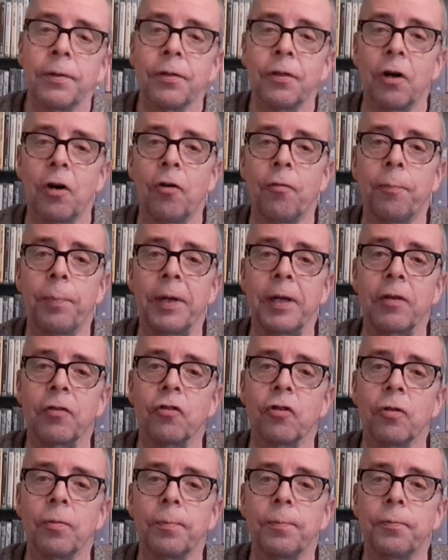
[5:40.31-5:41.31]
that I've
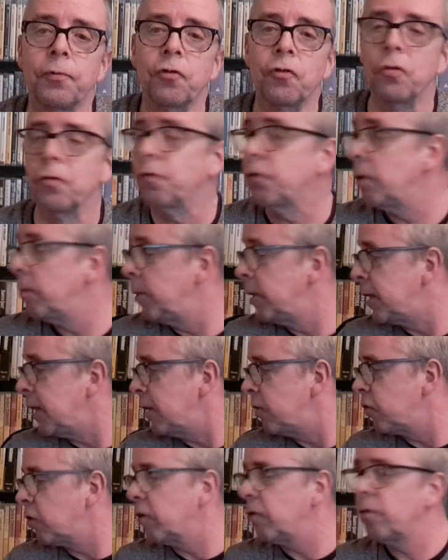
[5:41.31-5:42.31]
picked up, stuff that my
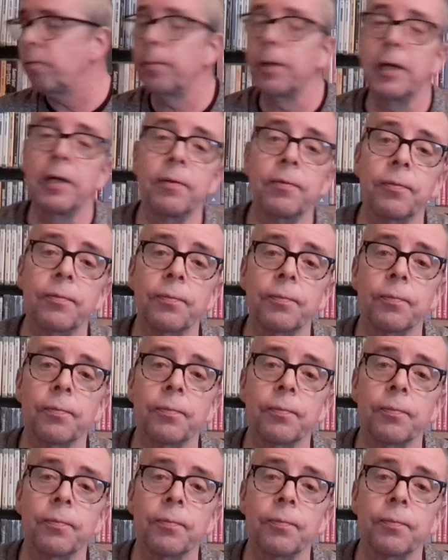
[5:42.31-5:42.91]
dad's given me.